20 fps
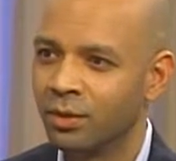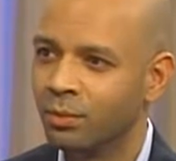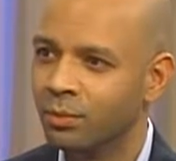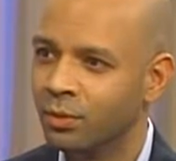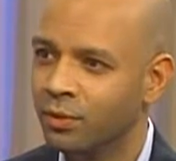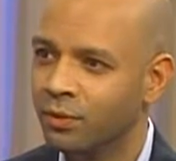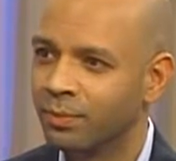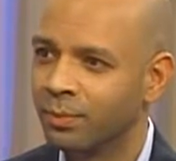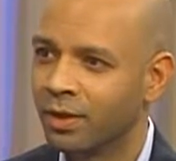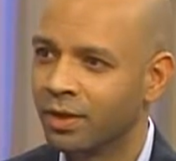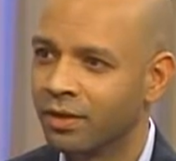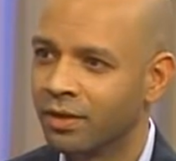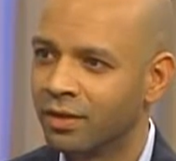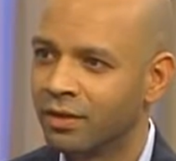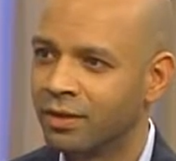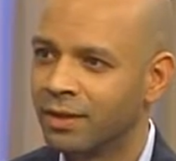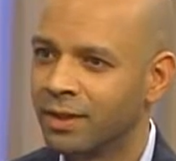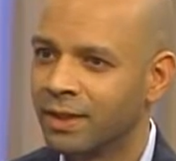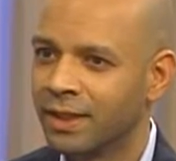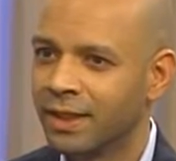to move
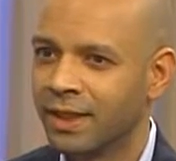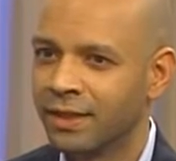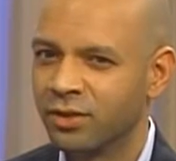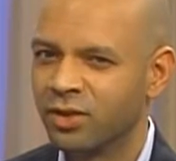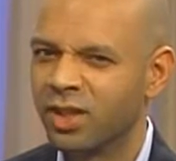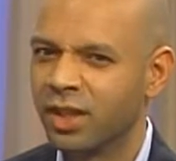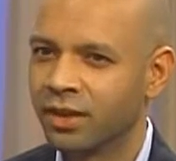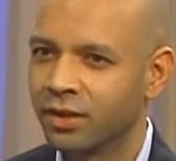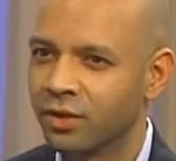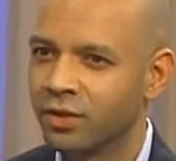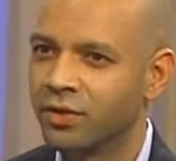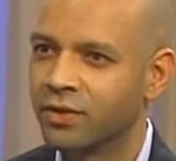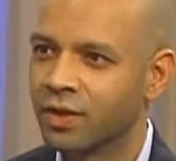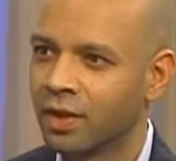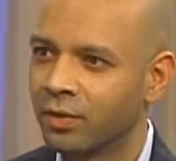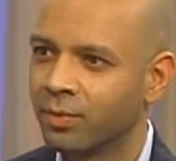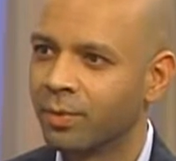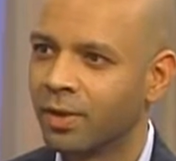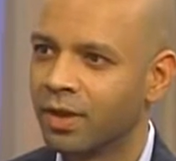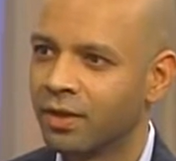better and to take care of
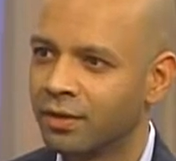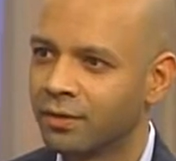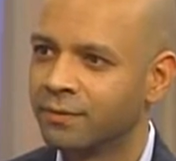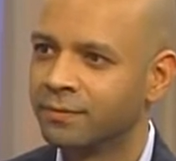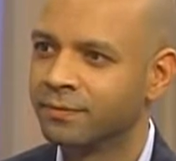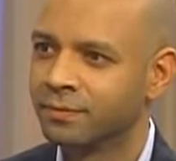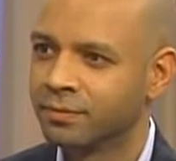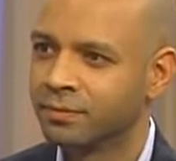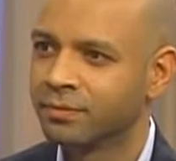yourself better.